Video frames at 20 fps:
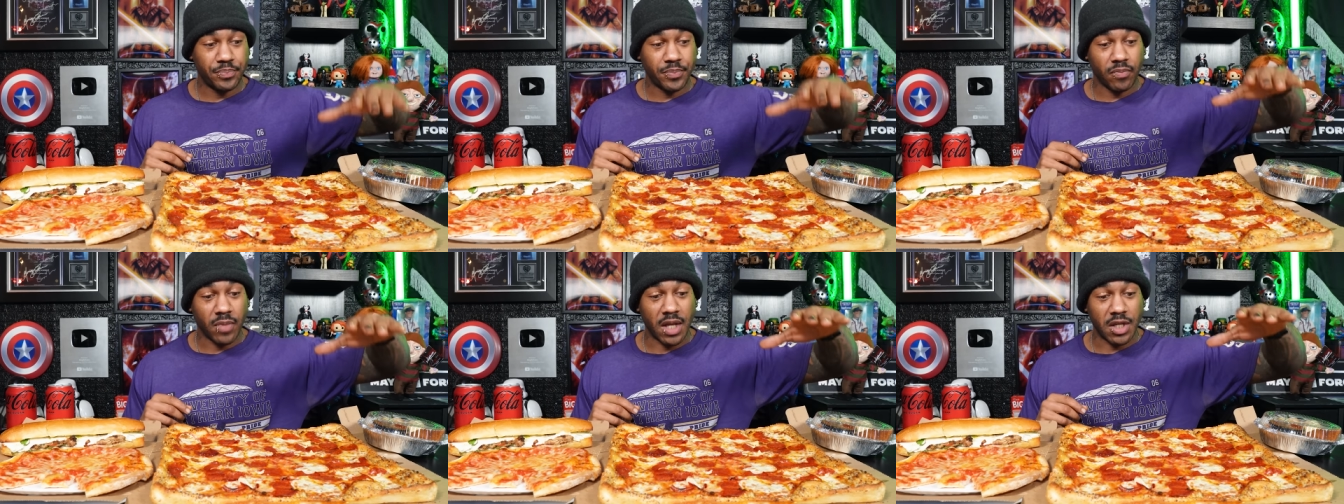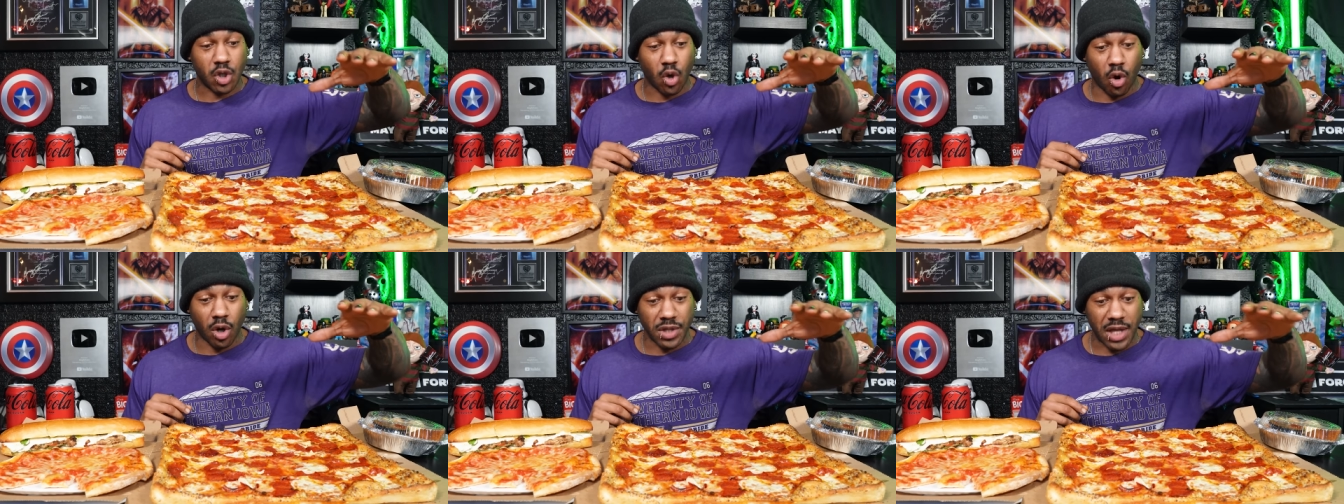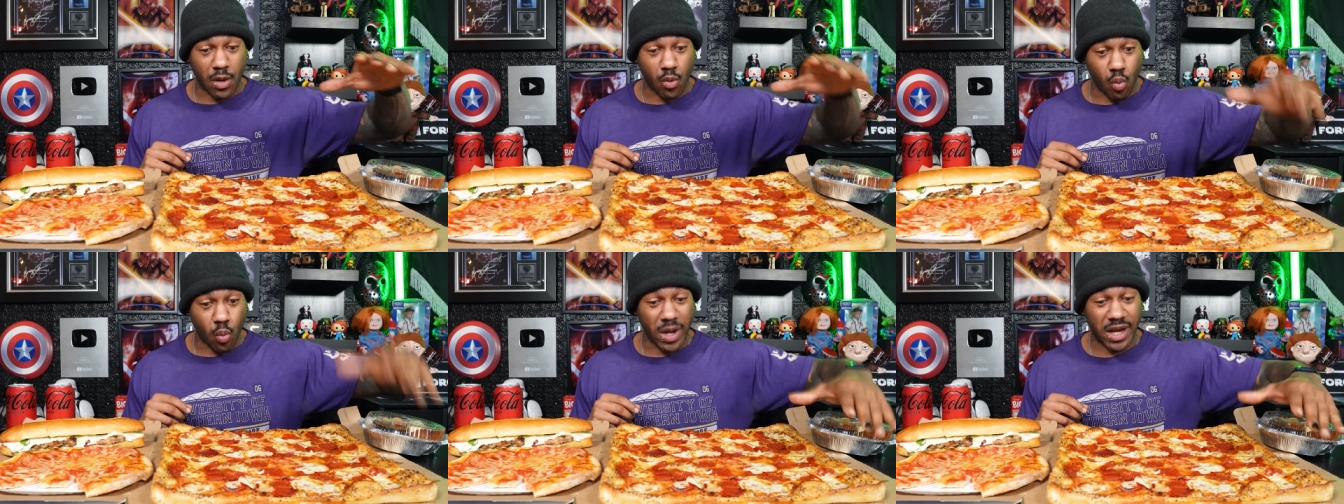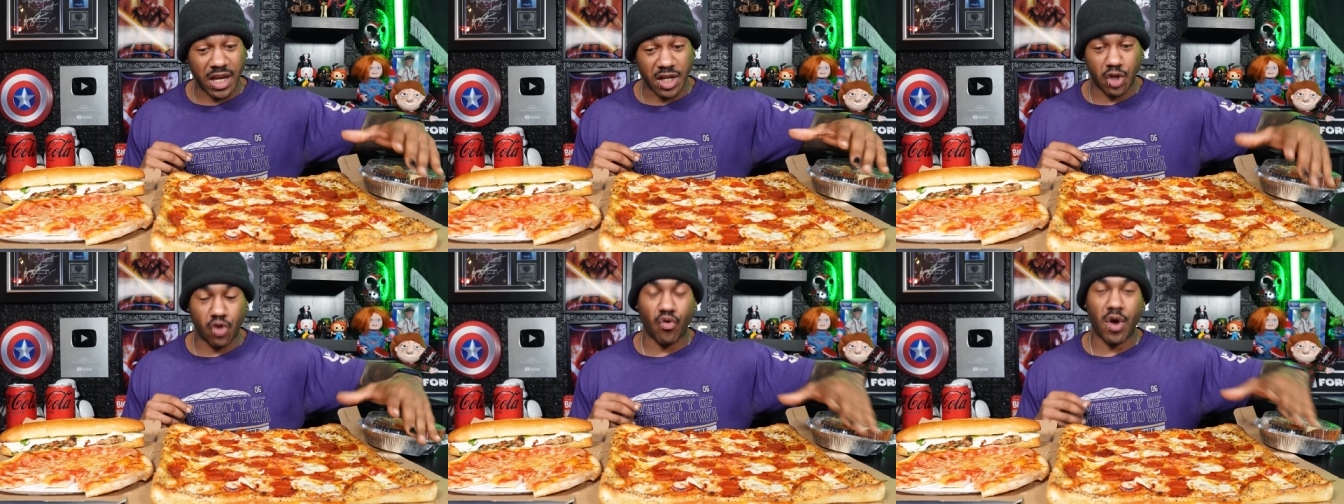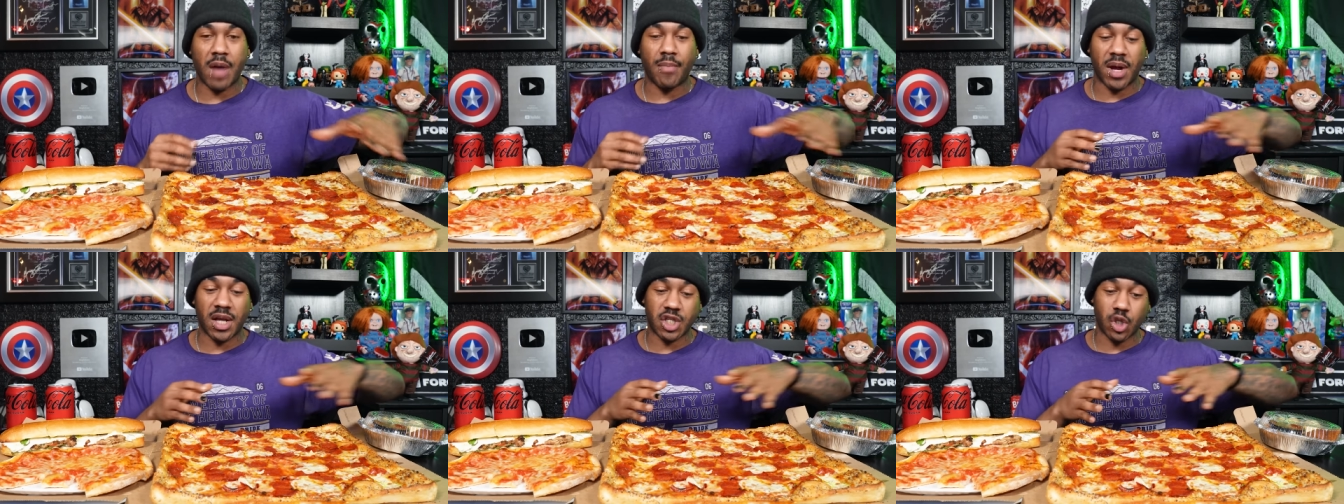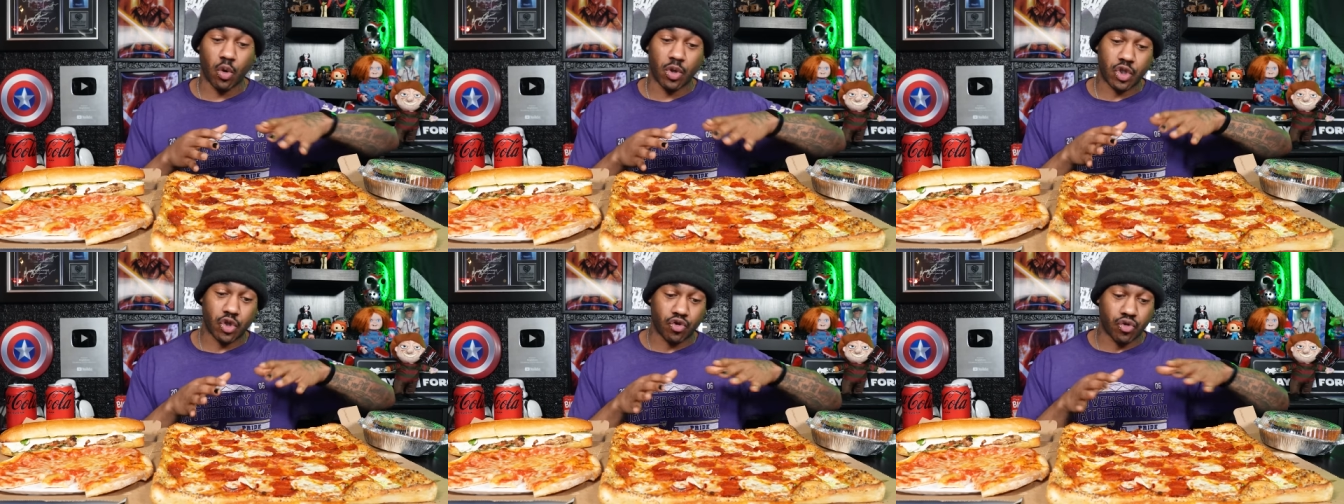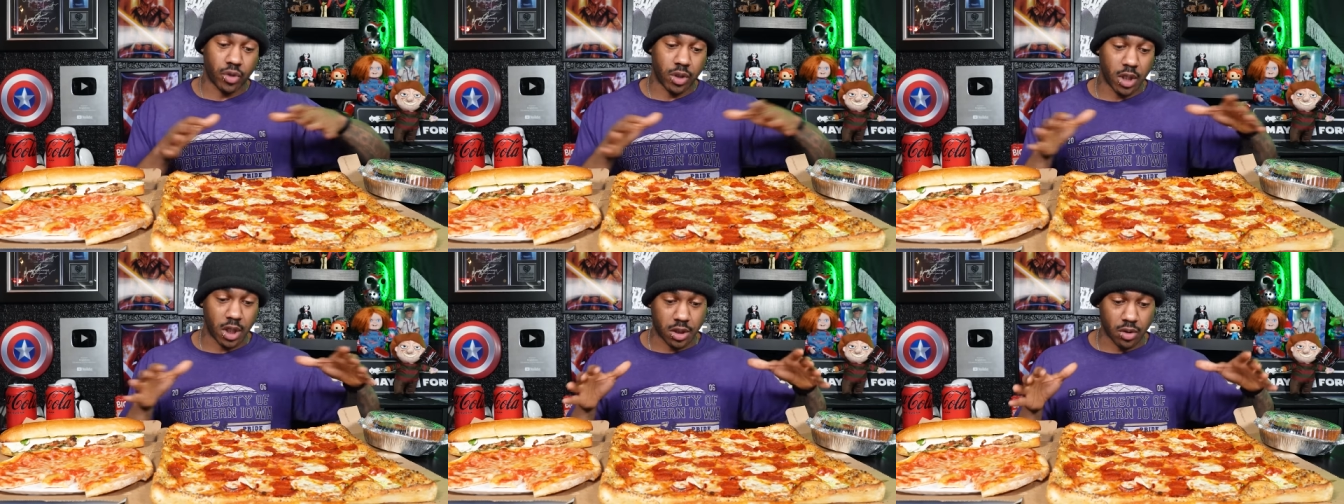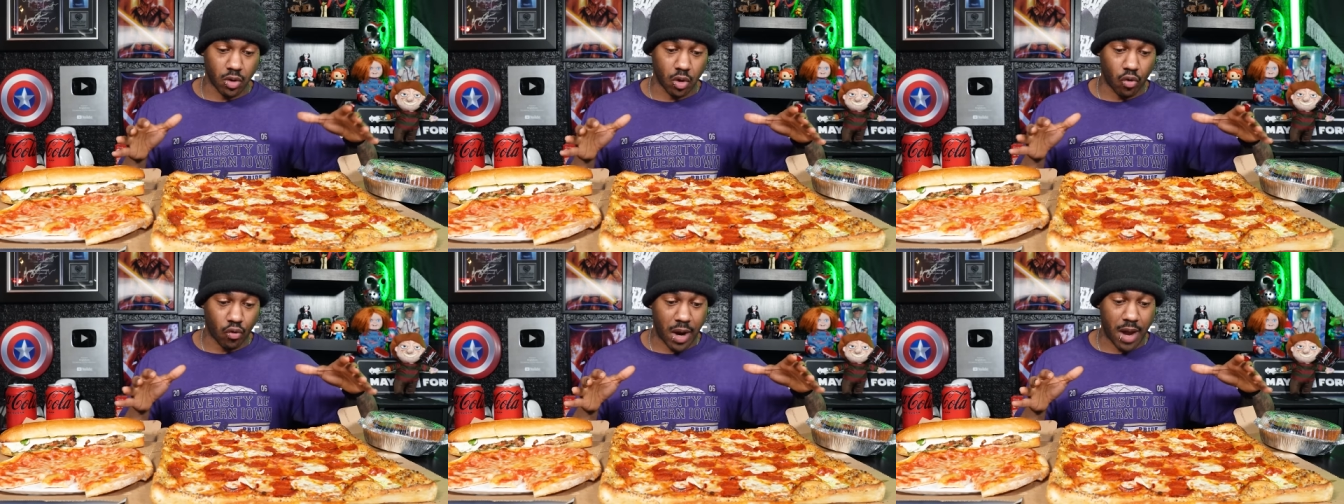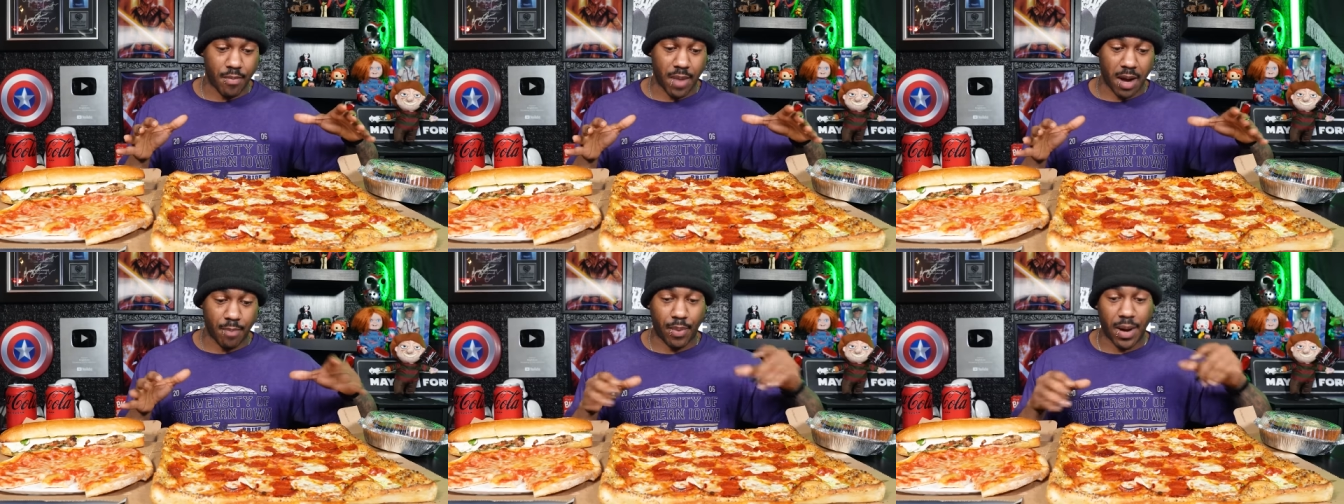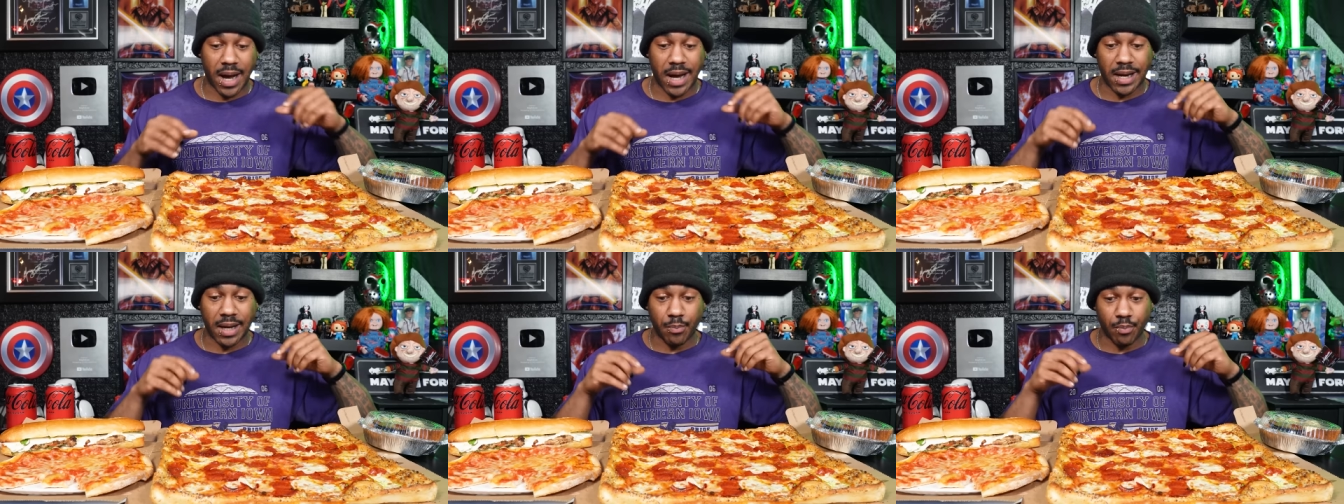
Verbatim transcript: It's called a Wicked Grandma, so it's a traditional grandma pie,